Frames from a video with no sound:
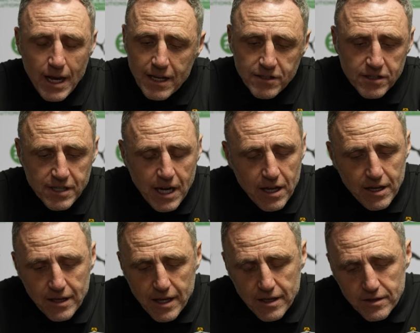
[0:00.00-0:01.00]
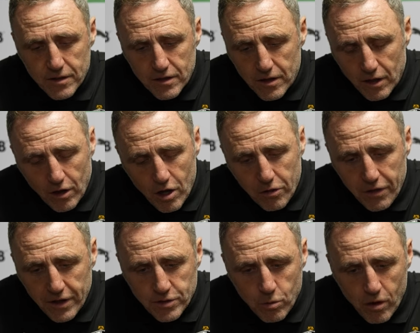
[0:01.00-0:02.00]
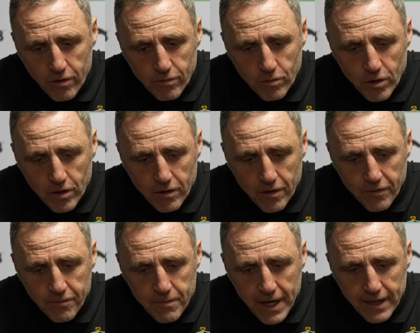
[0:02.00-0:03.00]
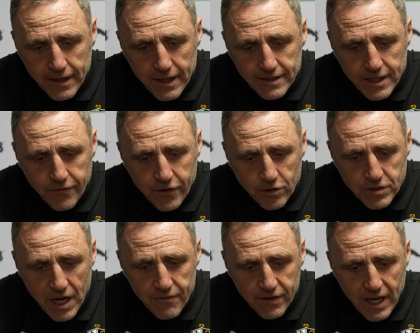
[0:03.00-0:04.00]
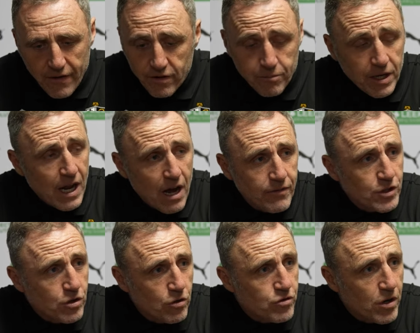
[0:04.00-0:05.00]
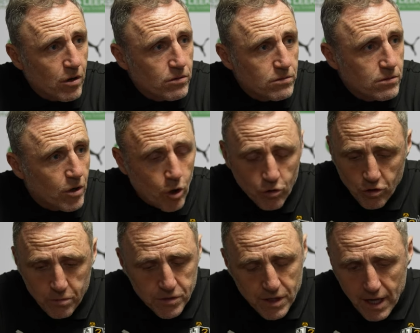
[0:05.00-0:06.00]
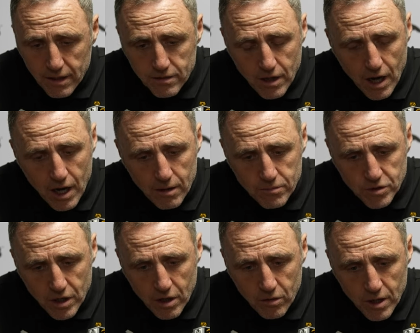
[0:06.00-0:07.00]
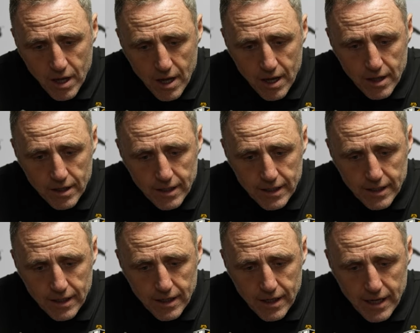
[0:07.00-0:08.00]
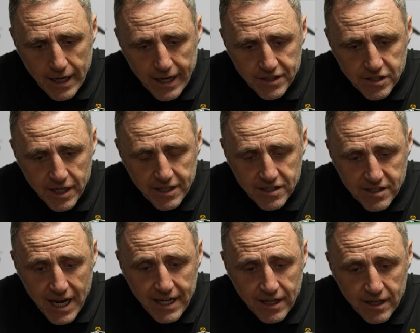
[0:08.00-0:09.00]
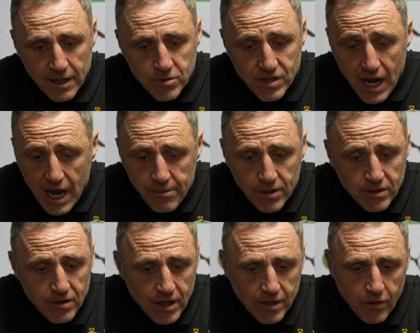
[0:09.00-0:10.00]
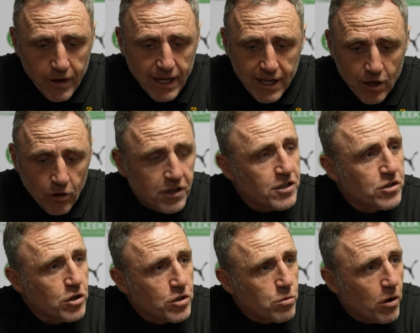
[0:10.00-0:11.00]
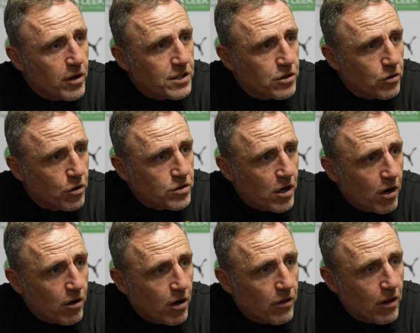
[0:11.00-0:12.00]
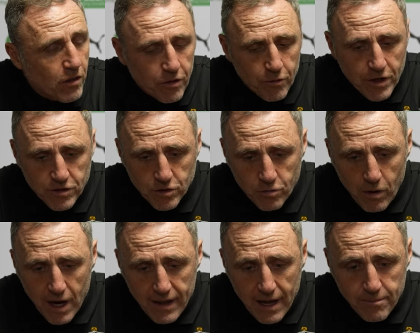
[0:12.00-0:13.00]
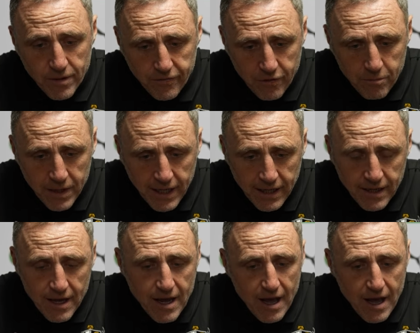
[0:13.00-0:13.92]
Yeah, as I said, a lot of things what have made it a difficult time for Gavin have been out of his control, 100%. So it's taken him time, and he can only discuss what his thoughts are on the reasons why that. But for me,